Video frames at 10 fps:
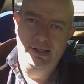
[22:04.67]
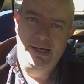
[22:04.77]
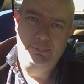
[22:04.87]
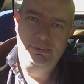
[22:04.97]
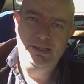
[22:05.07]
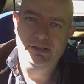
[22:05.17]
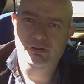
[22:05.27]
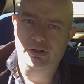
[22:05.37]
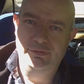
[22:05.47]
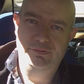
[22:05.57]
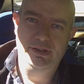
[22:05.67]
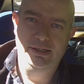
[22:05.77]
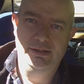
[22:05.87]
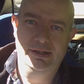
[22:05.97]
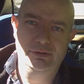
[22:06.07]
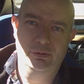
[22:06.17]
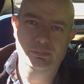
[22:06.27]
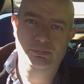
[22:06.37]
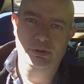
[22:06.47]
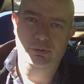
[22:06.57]
Happy drifting, and
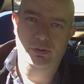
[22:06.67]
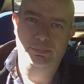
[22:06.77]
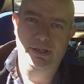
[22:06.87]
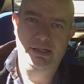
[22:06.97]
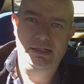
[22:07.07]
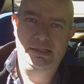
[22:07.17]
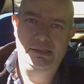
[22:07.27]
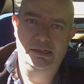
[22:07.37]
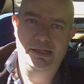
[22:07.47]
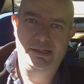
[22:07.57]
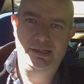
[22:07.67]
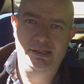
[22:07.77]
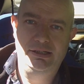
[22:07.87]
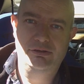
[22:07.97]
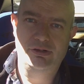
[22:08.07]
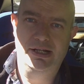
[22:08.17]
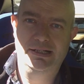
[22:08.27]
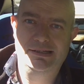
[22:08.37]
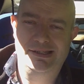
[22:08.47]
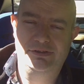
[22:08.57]
don't blow up any
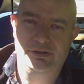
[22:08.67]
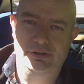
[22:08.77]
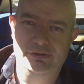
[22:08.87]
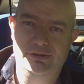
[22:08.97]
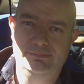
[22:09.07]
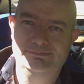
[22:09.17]
transistors.